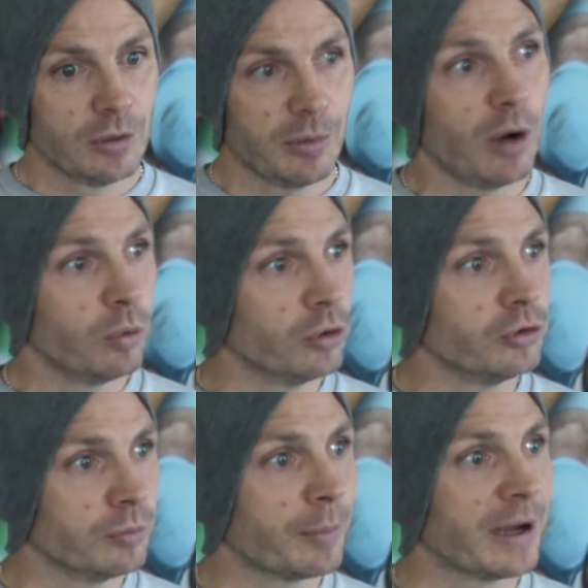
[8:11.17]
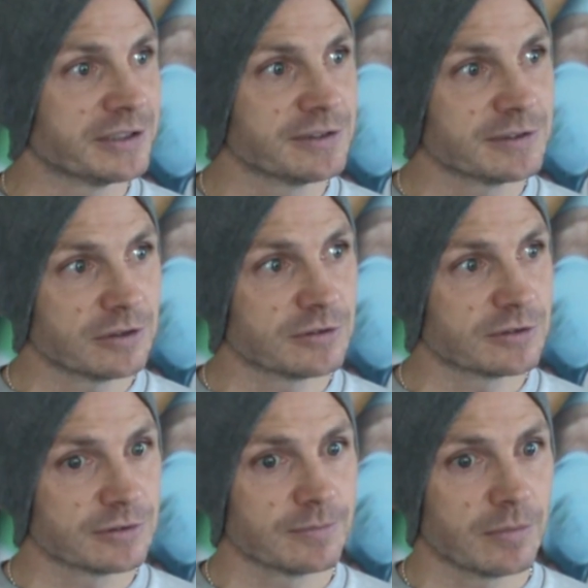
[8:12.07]
But I will do my badges
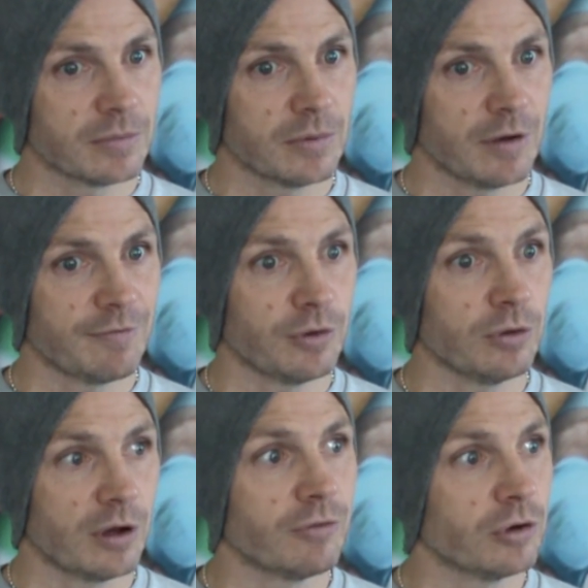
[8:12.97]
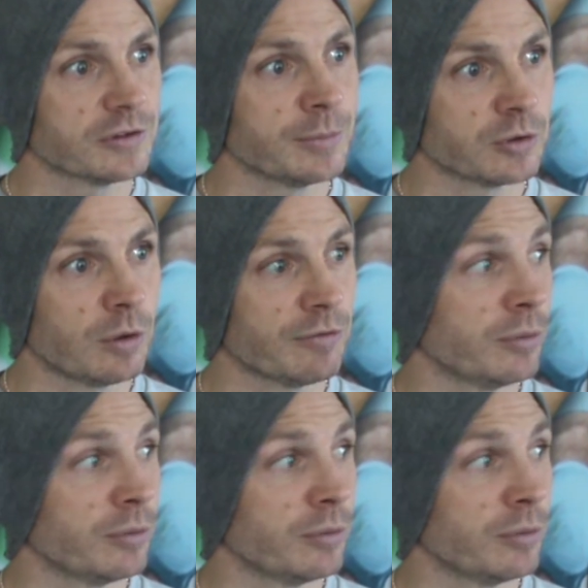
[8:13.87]
because I feel that I've got something to offer.